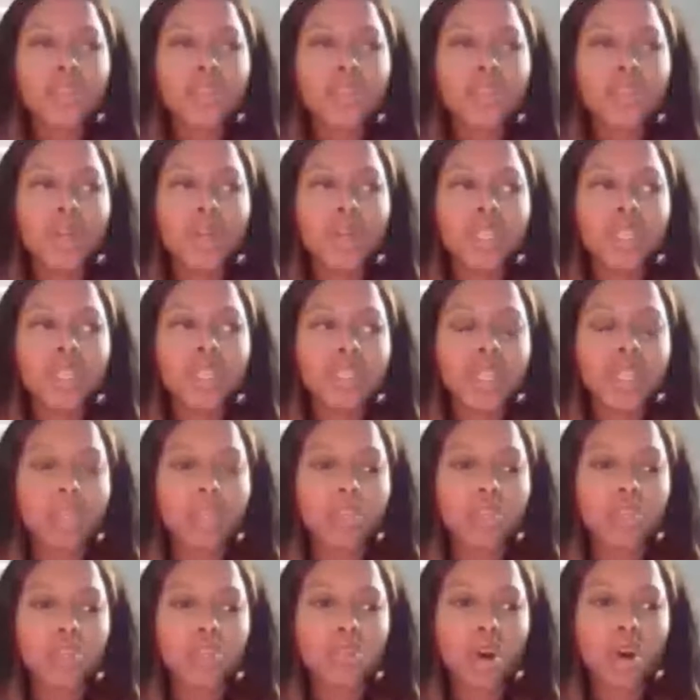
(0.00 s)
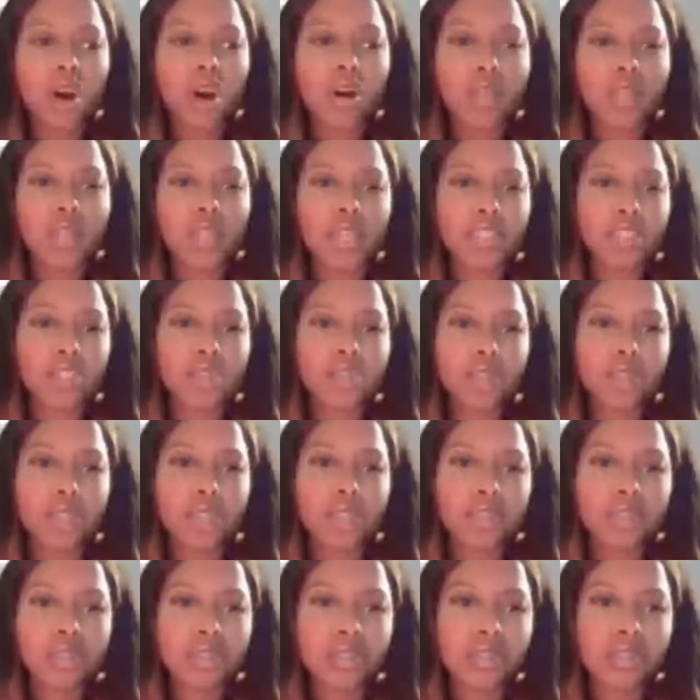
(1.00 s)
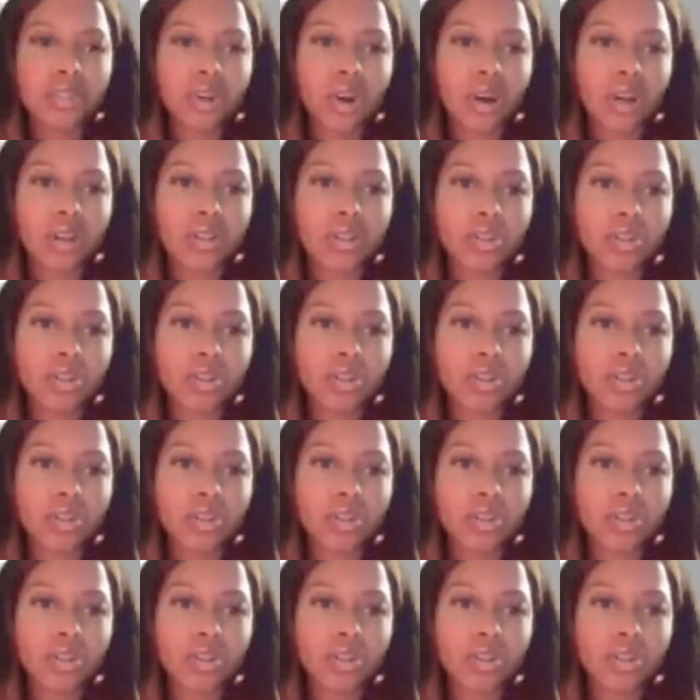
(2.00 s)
strong that you didn't start strong.